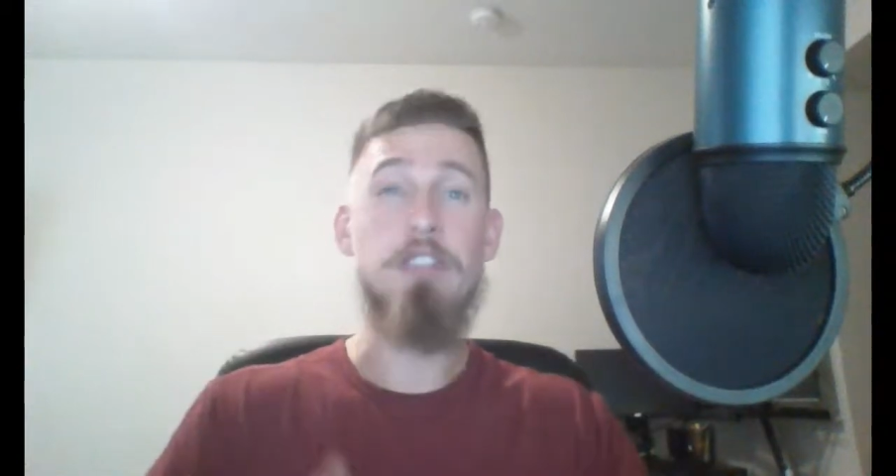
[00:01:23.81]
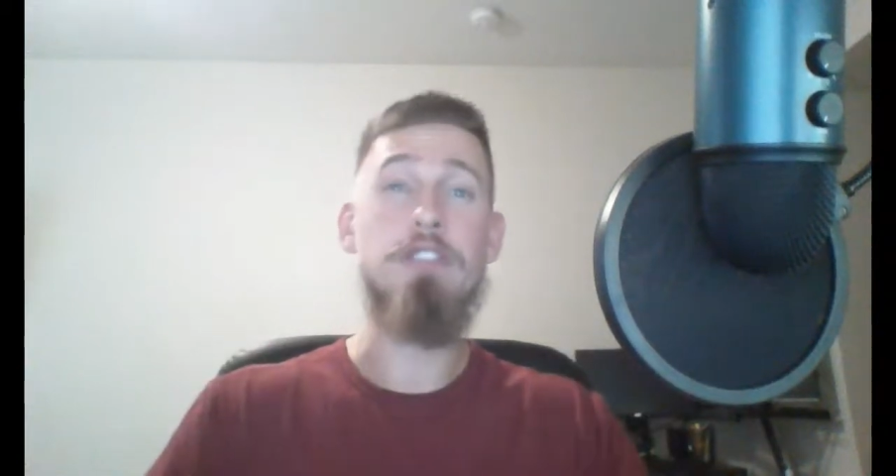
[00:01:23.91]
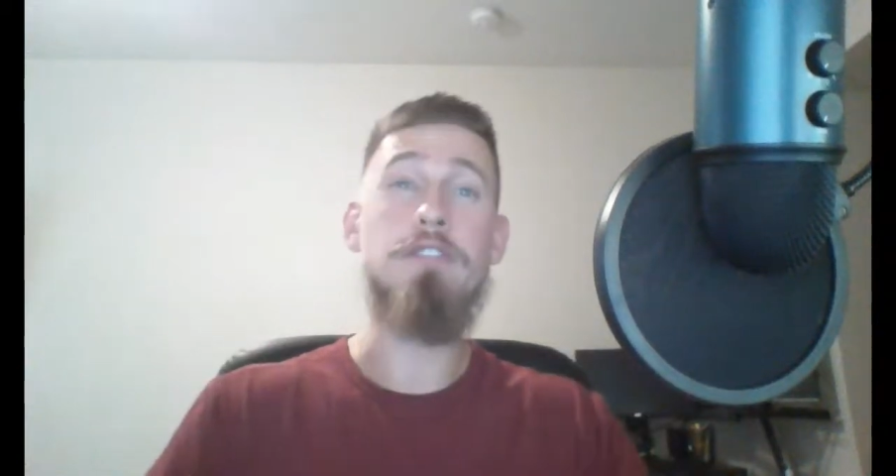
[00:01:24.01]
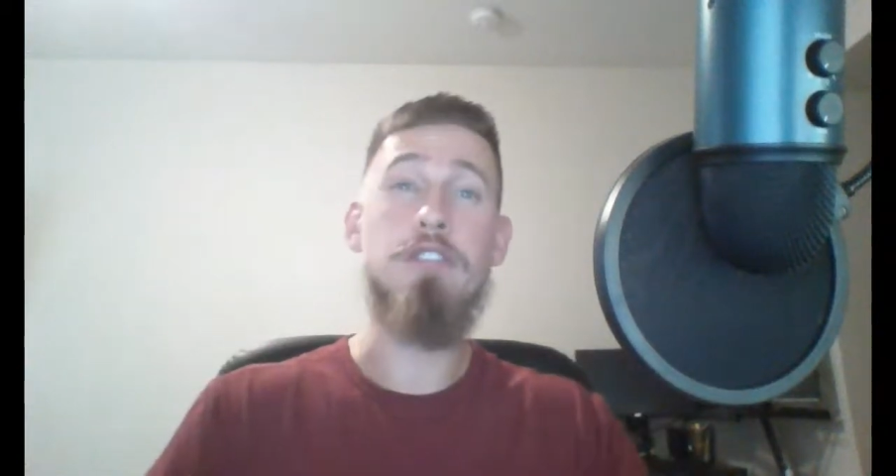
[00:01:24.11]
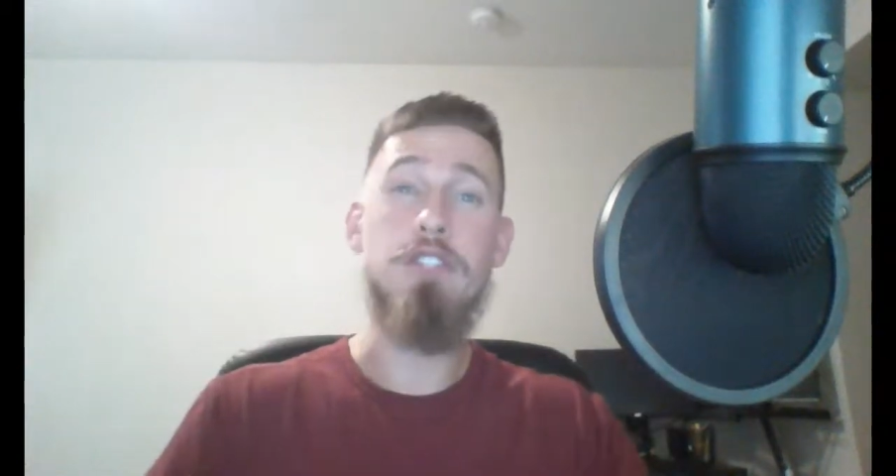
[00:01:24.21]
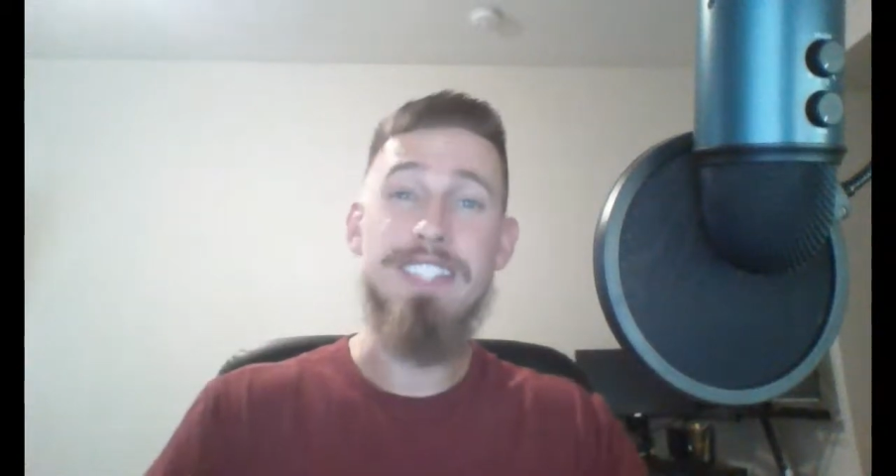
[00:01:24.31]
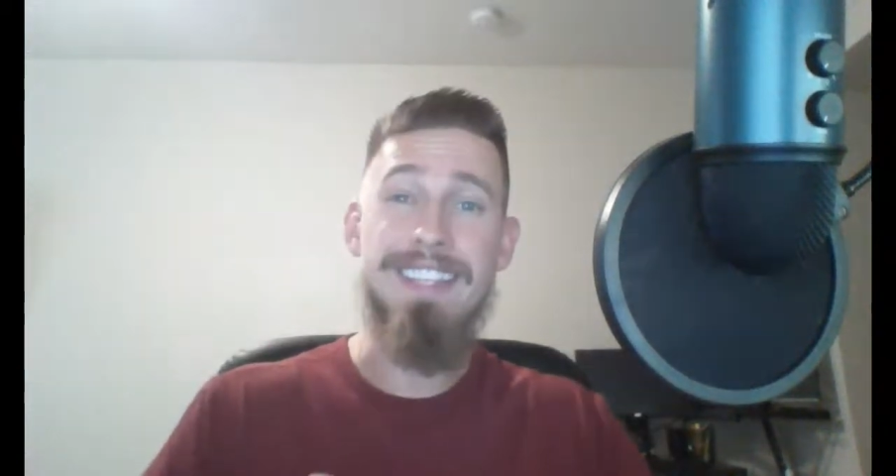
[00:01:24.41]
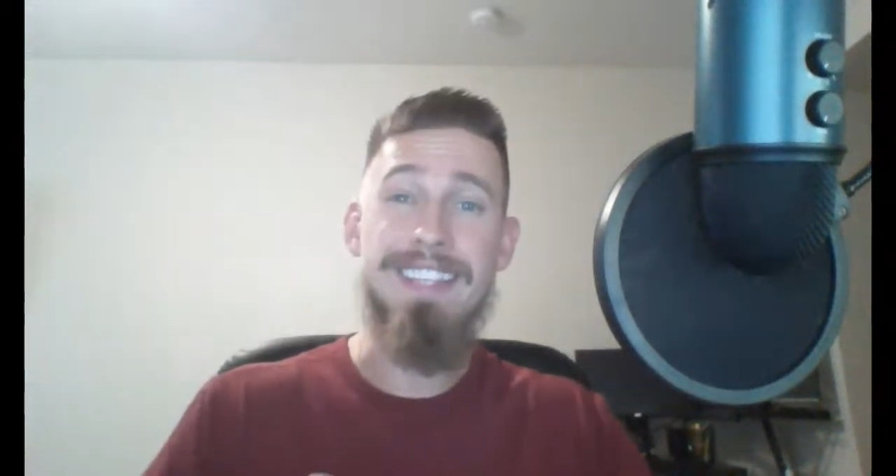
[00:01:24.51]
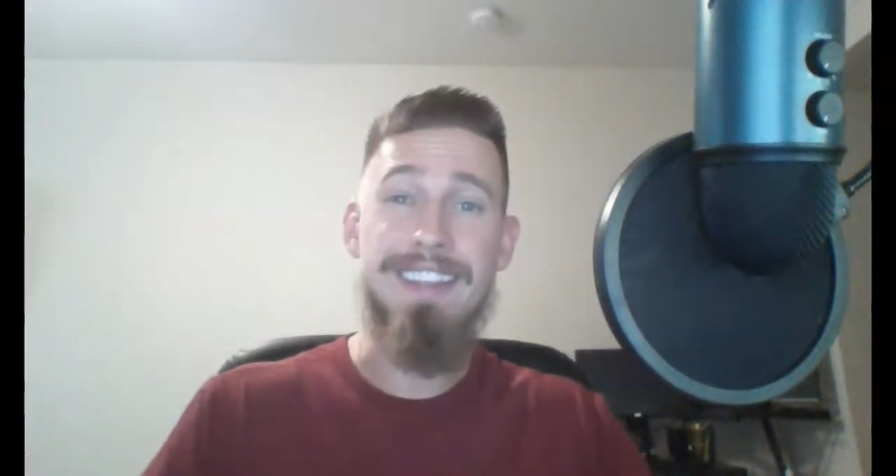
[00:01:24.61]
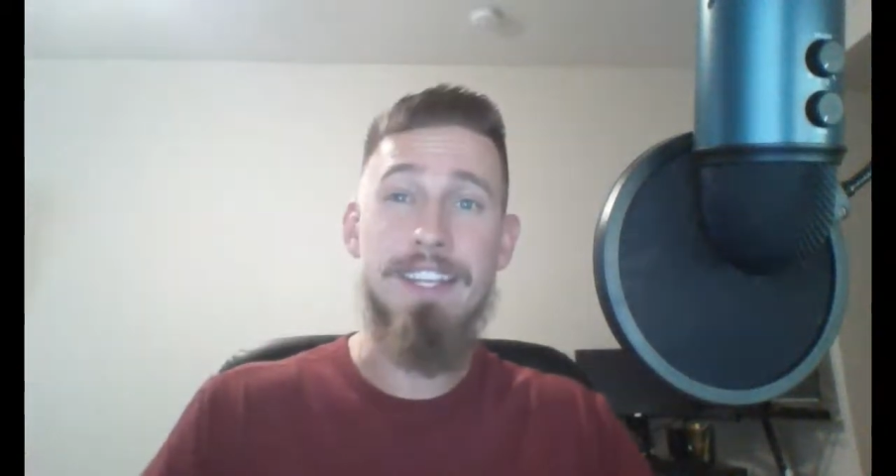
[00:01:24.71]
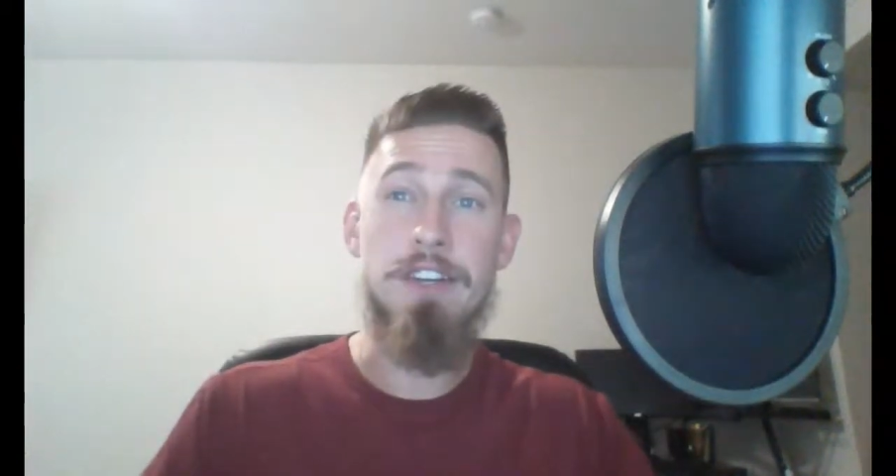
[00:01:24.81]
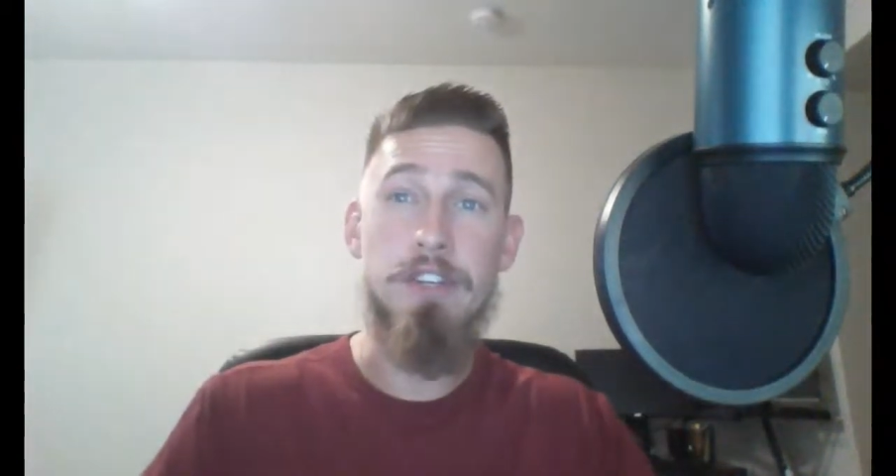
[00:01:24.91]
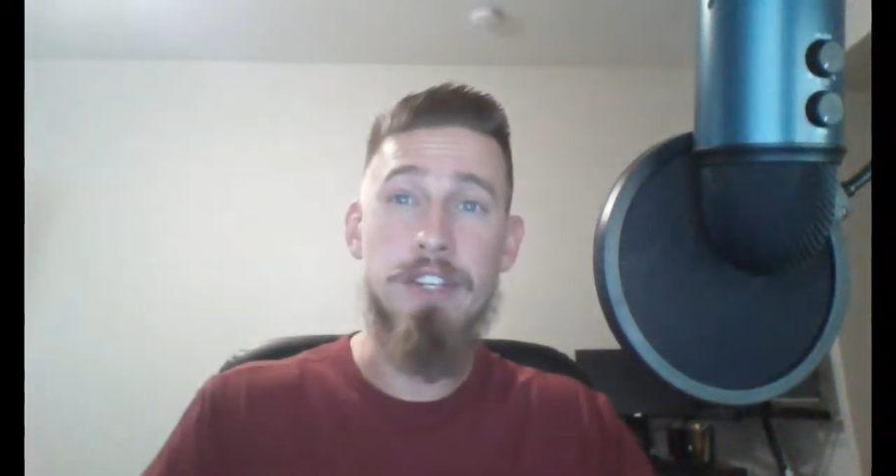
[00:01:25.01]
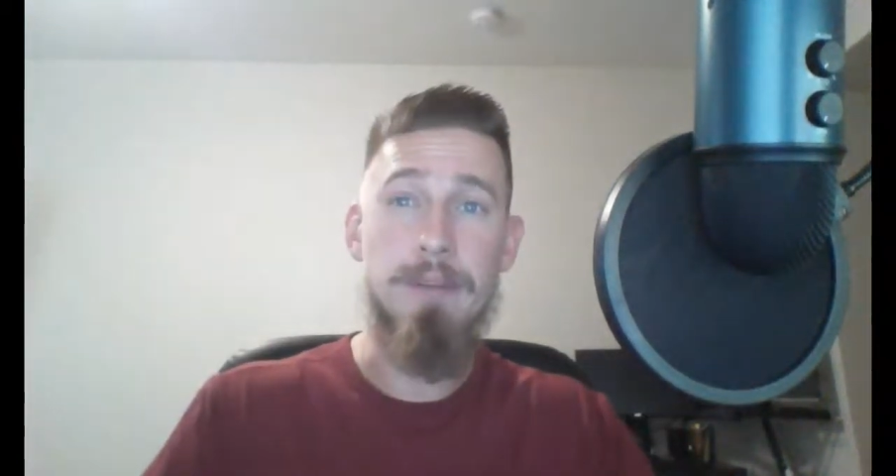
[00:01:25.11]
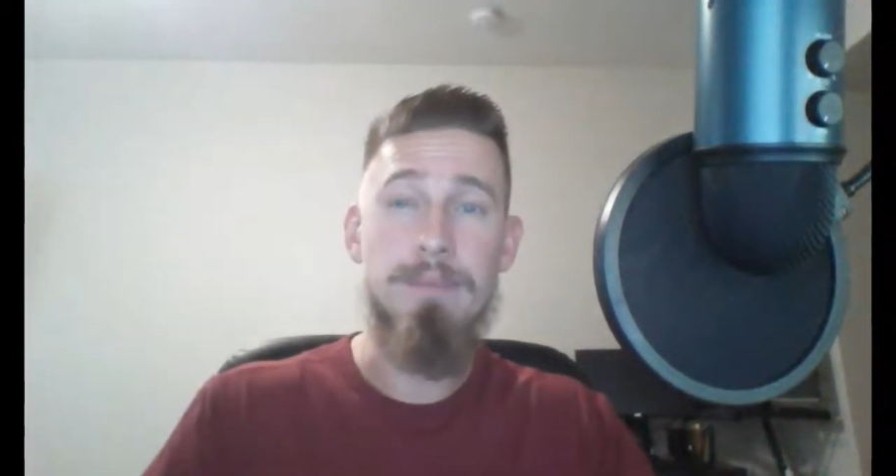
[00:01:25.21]
your first
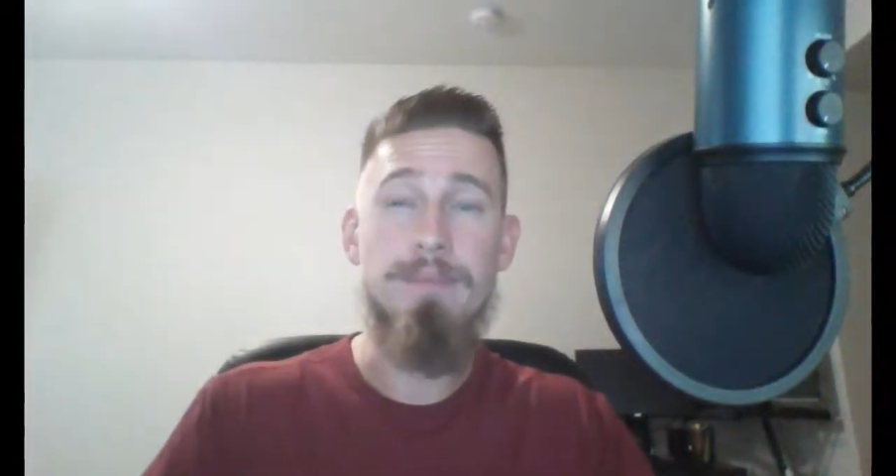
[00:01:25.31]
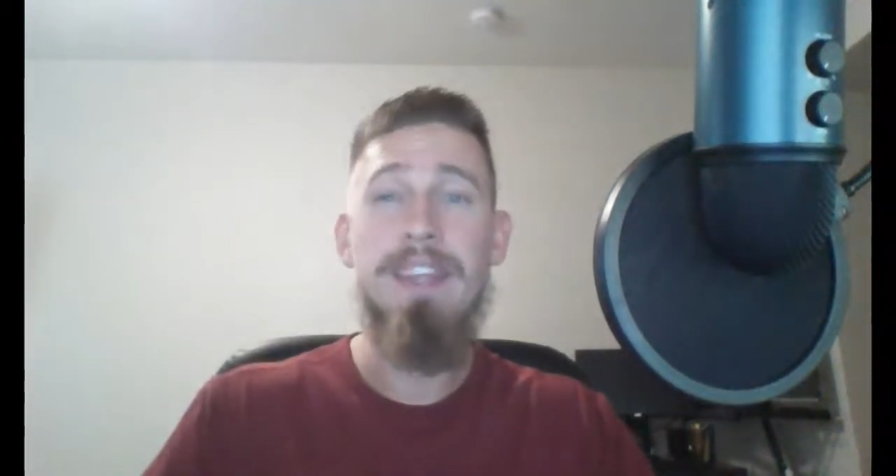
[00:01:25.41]
Ethereum.